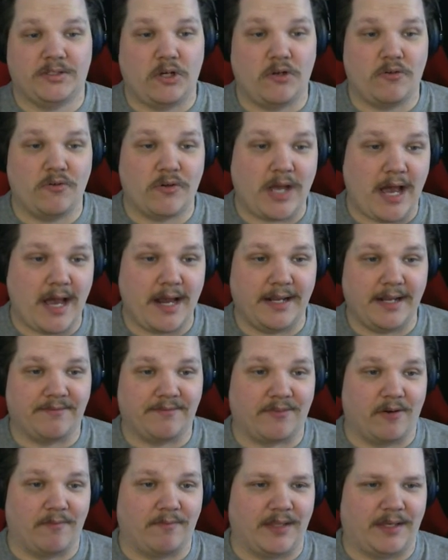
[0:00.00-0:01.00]
you got it
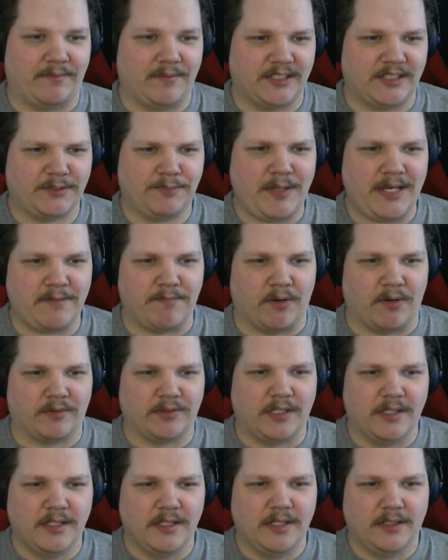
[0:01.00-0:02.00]
from them. A speedboat.
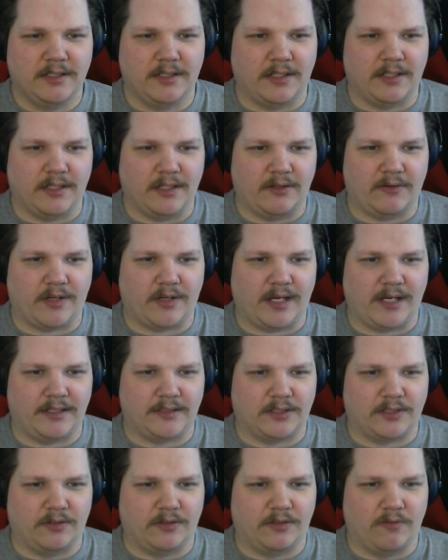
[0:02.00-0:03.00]
Uh, okay,
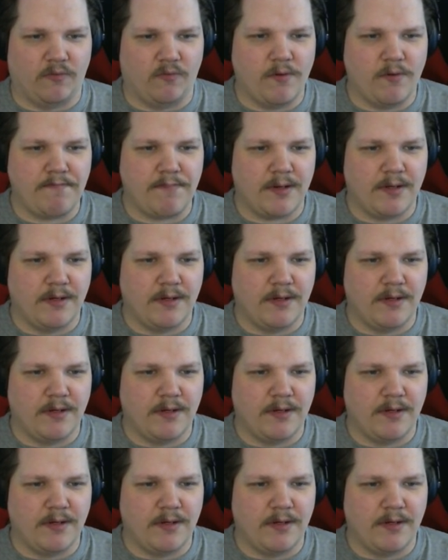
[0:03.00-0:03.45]
so whoop.